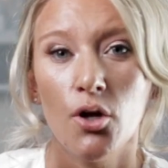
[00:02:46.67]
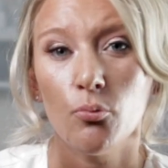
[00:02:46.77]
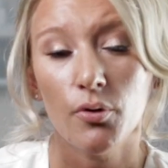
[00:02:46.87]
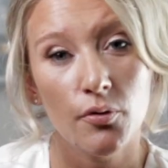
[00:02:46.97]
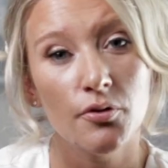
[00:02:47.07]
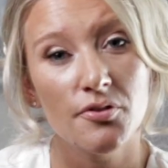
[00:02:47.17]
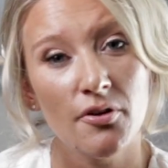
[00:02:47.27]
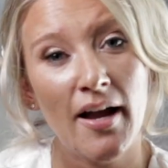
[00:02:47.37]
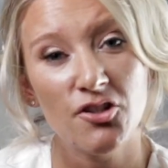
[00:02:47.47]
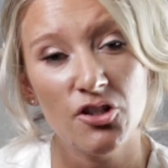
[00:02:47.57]
Recruiters
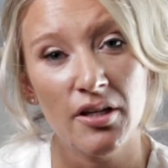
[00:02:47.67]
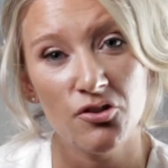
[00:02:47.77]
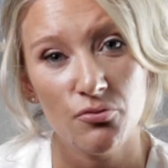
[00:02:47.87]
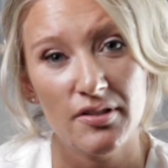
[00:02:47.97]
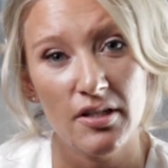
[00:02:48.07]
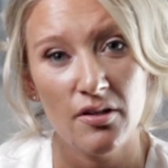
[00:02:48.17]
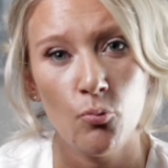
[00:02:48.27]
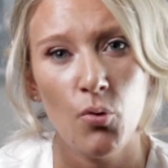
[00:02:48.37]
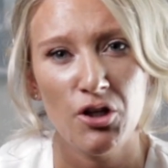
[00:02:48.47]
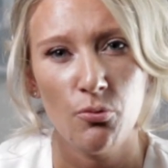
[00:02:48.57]
are actually interested
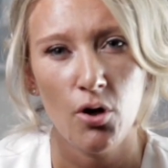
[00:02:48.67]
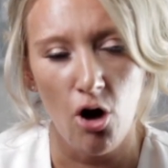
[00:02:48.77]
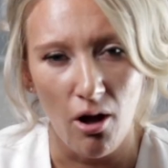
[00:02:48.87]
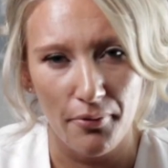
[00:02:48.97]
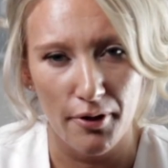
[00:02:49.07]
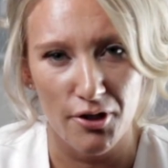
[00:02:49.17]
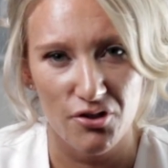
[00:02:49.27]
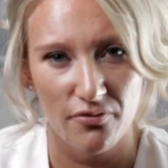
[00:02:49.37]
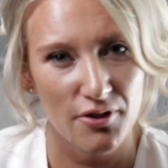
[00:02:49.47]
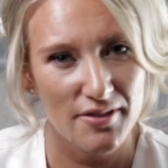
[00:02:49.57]
in what you
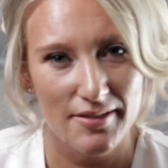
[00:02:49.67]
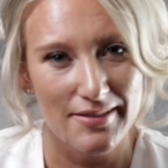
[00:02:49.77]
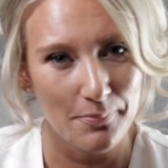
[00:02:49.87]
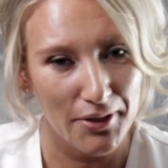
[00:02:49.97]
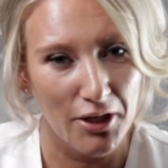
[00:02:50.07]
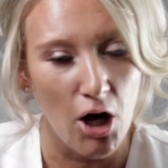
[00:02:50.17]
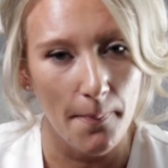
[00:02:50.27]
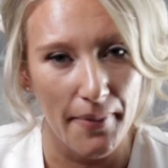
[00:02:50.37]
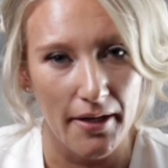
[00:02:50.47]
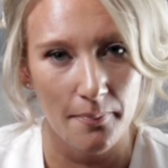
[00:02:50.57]
accomplished versus simply
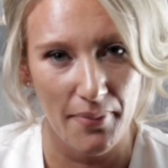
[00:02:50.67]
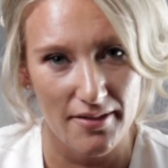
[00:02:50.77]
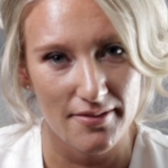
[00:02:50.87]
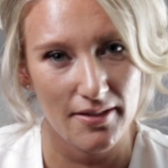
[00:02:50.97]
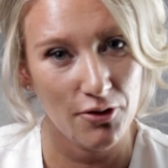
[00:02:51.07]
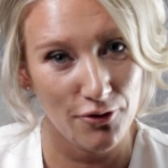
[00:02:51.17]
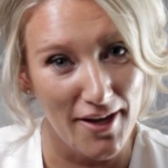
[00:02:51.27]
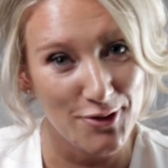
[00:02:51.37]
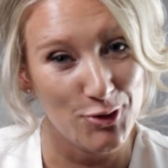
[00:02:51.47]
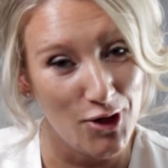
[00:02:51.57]
copying and pasting your
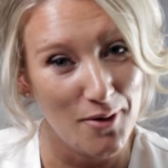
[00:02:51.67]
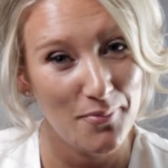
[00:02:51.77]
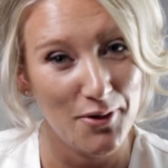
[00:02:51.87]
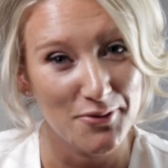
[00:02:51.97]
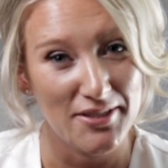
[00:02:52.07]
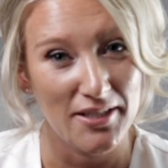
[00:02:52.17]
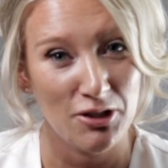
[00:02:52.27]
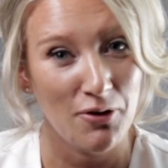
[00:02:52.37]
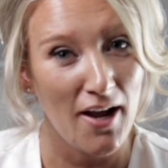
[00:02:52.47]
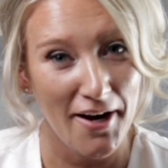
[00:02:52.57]
last job posting
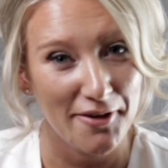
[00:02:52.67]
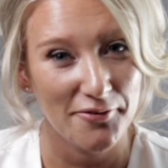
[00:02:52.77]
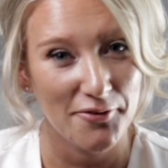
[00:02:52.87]
you got hired